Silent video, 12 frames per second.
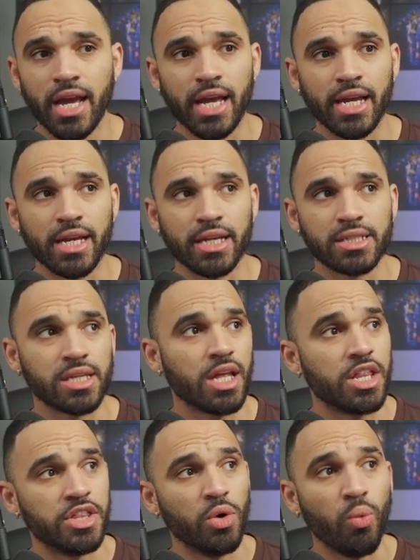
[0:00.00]
is
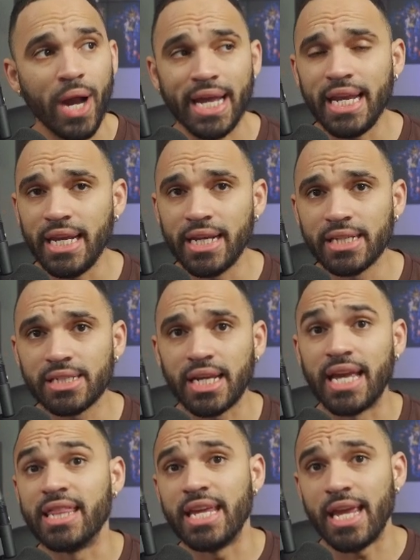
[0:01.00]
the weightiness
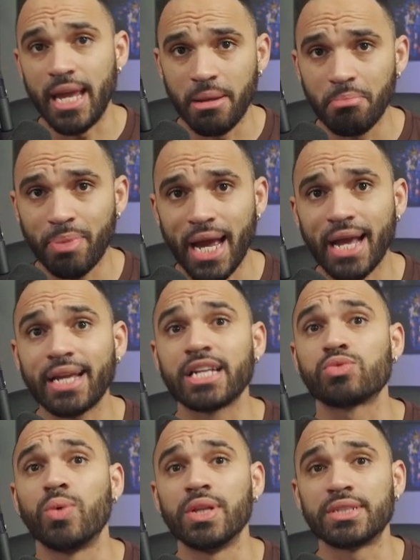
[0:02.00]
and the impact,
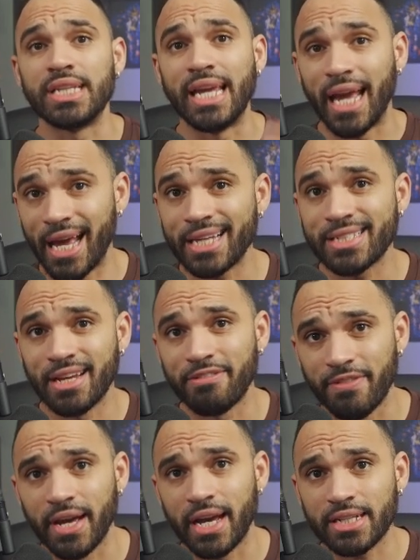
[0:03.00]
as well as the
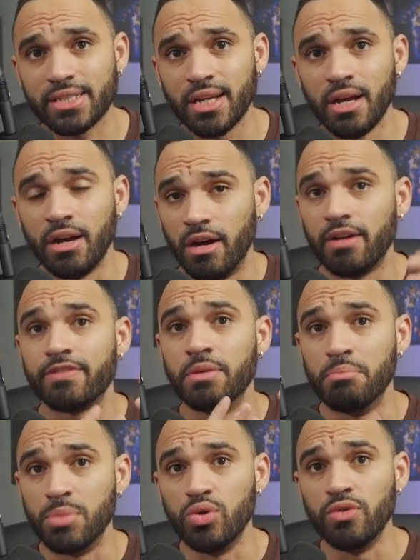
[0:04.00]
SFX of the
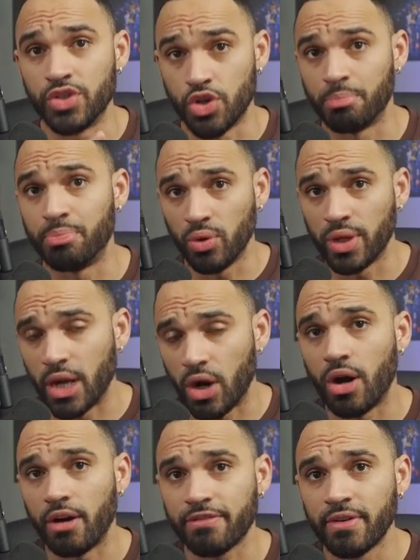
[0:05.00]
moves you're pulling
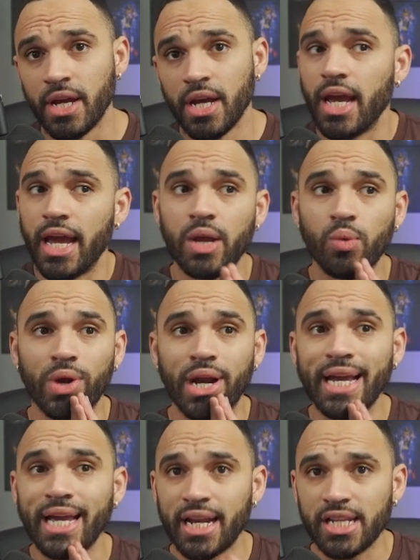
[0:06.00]
off. And when I
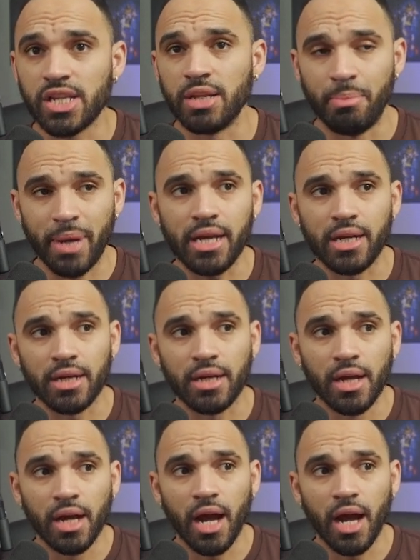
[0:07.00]
got into the beta,